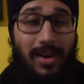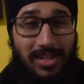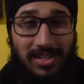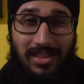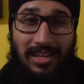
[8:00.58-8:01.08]

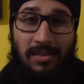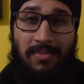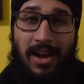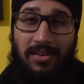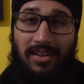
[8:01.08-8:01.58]
did you think
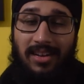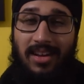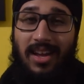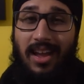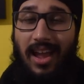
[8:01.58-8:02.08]
about it?
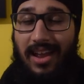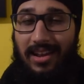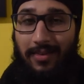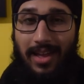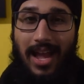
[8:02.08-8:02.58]
And
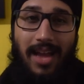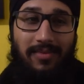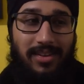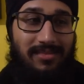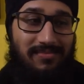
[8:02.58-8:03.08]
if you
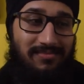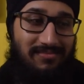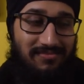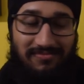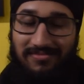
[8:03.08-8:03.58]
haven't,
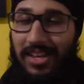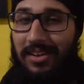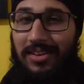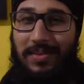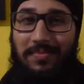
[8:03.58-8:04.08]
you
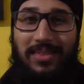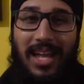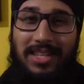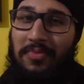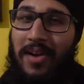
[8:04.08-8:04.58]
know,
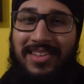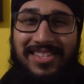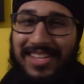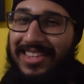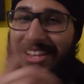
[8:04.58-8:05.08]
that's fine.
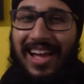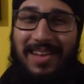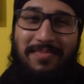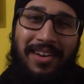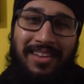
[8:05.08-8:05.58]
Just hit the
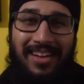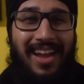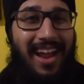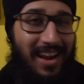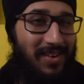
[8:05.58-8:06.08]
like button
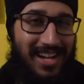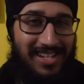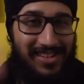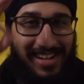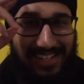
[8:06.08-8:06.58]
and I'll catch
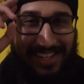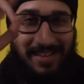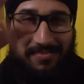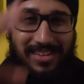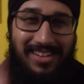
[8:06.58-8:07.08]
y'all next time.